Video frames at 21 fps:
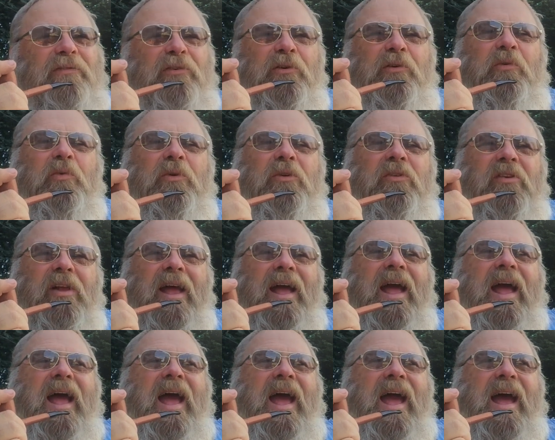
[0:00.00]
food was
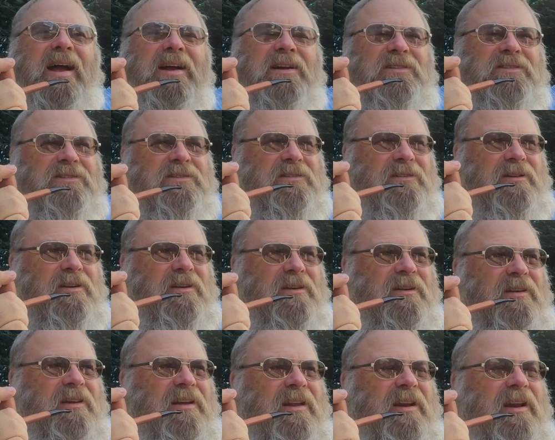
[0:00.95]
excellent.
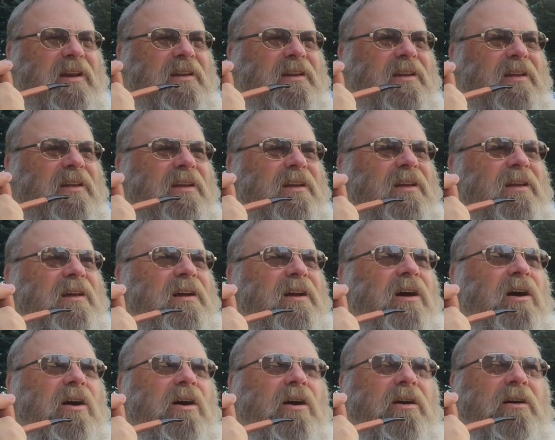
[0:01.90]
And
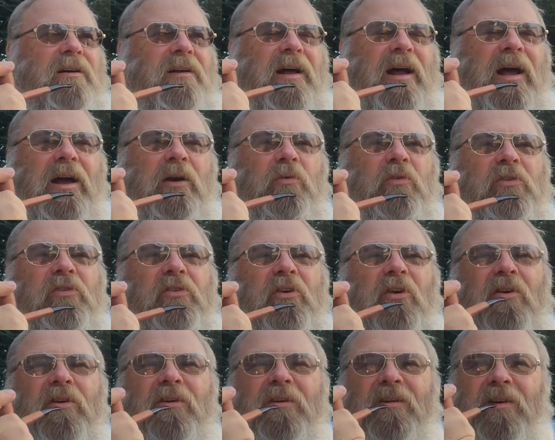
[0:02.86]
I was
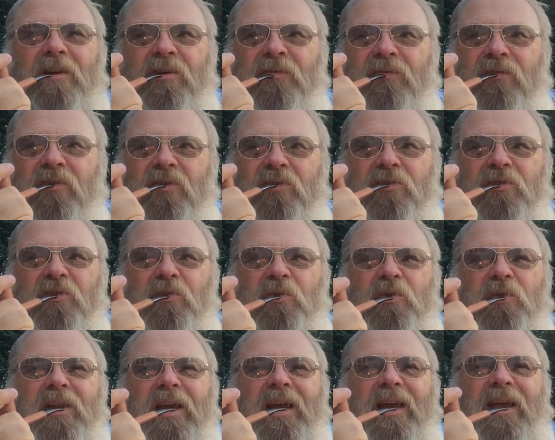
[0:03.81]
hurting for
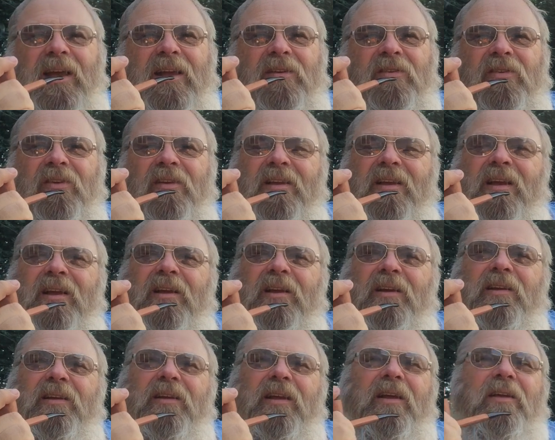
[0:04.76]
2 days.
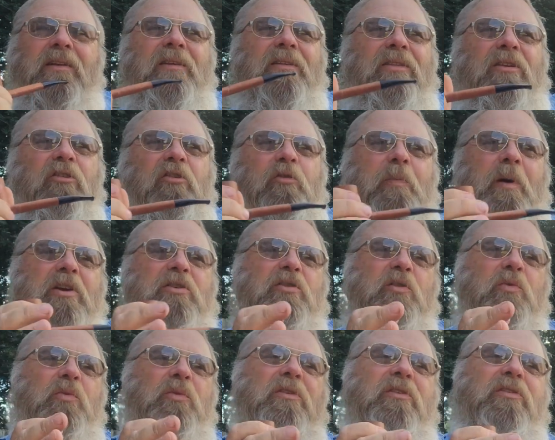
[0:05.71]
The
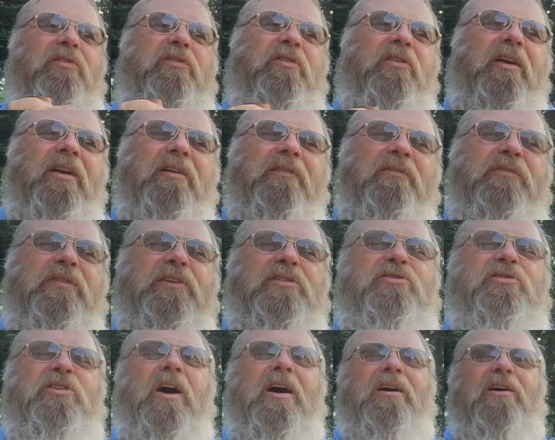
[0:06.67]
special was
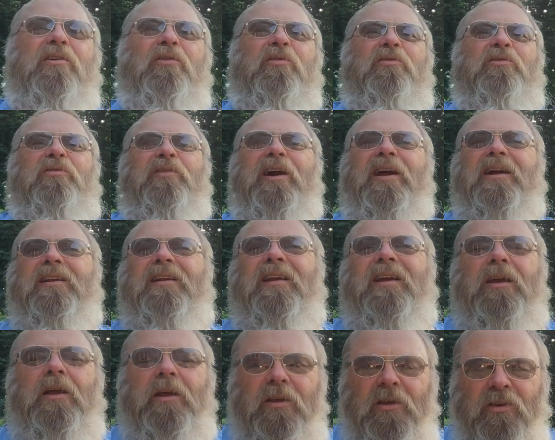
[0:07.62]
fish tacos, right?
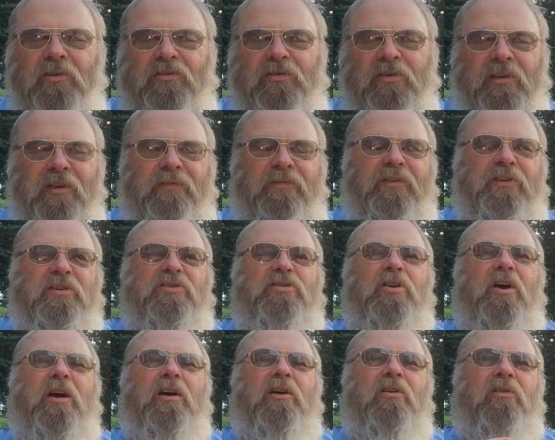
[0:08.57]
Usually a fish
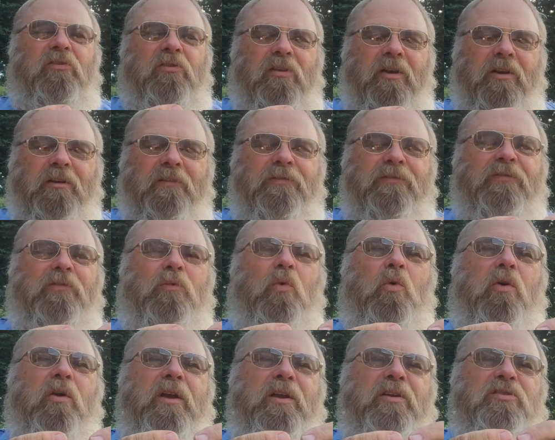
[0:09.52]
tacos on a
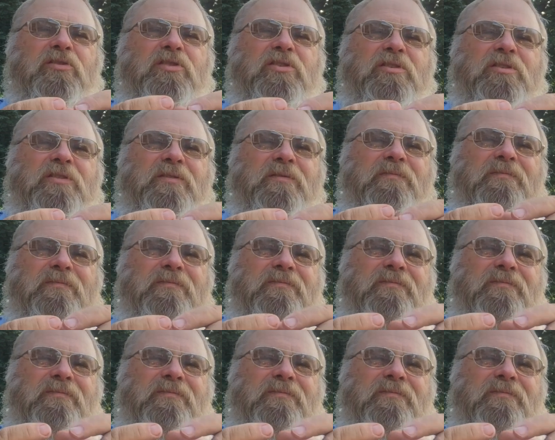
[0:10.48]
4-inch